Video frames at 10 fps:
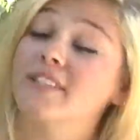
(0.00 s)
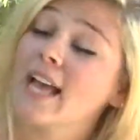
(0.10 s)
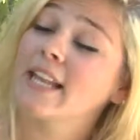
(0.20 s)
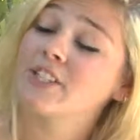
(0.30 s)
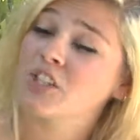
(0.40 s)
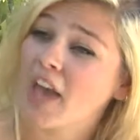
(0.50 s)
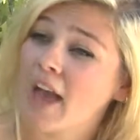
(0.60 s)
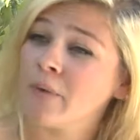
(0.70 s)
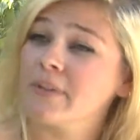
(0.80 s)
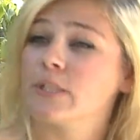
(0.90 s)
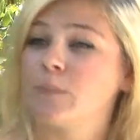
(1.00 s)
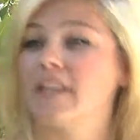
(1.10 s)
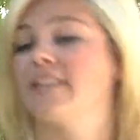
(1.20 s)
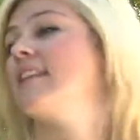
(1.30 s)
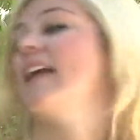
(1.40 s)
course. Tell her to go and
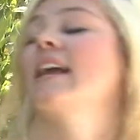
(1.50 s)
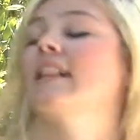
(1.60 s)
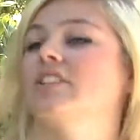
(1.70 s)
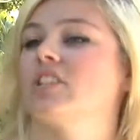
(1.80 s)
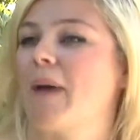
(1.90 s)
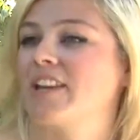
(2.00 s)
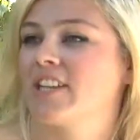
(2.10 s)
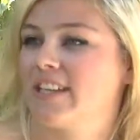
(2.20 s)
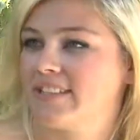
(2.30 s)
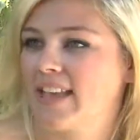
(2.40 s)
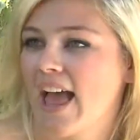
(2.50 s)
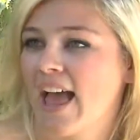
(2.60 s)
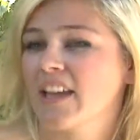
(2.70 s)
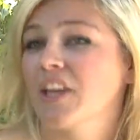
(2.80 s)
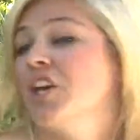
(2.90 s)
speak to the English specialist
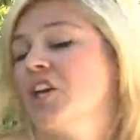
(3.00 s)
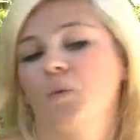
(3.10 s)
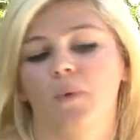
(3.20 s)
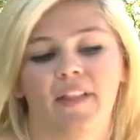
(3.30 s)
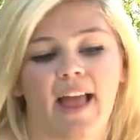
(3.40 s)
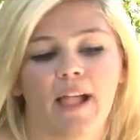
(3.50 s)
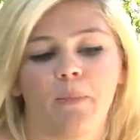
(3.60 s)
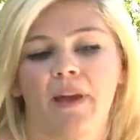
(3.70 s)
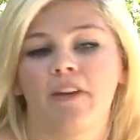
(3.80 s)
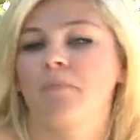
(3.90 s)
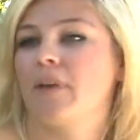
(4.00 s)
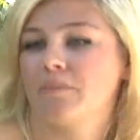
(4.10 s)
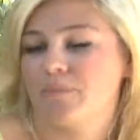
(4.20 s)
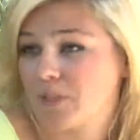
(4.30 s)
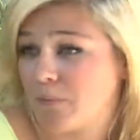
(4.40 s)
there who will help her
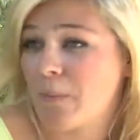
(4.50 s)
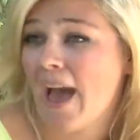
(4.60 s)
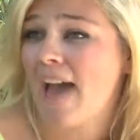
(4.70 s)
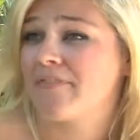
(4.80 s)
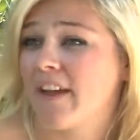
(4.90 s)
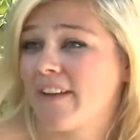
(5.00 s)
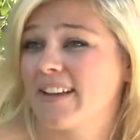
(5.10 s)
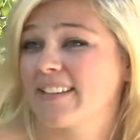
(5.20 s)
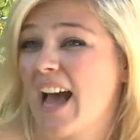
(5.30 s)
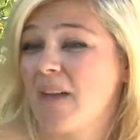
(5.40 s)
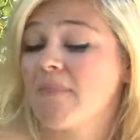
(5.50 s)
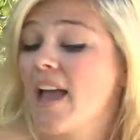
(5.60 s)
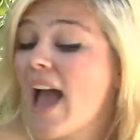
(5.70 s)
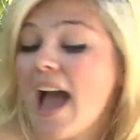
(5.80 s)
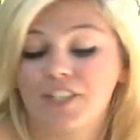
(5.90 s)
to prepare for her exam,
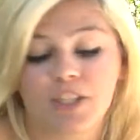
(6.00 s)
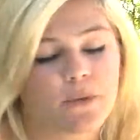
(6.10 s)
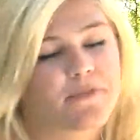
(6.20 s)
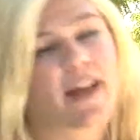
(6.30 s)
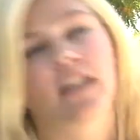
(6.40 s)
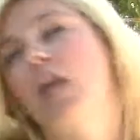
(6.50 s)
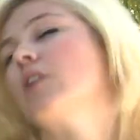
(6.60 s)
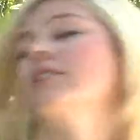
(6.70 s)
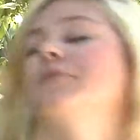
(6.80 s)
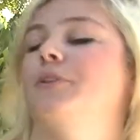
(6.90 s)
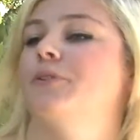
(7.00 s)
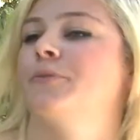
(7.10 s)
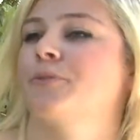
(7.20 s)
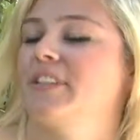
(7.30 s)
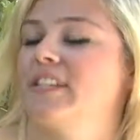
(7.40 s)
and she will find lots of
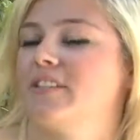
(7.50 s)
useful